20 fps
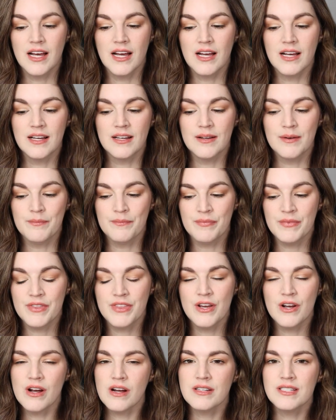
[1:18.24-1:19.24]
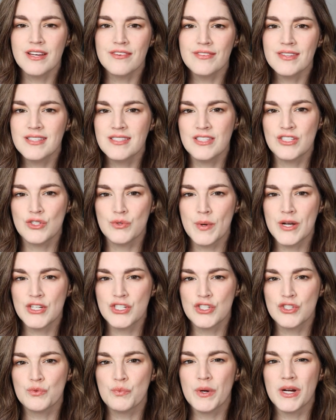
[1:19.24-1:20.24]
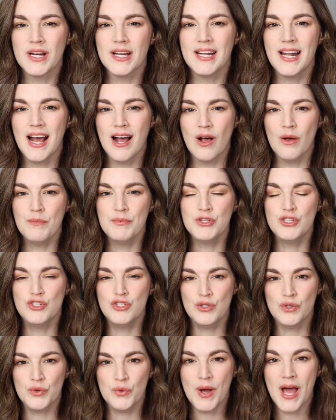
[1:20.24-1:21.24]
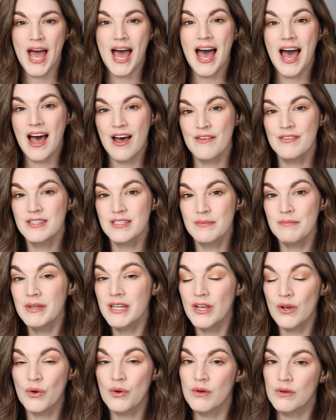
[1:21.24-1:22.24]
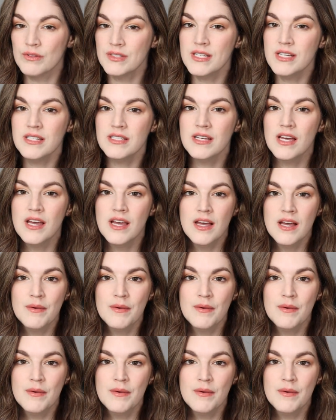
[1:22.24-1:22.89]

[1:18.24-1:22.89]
Um, there are definitely situations where it helps to have somebody hold it,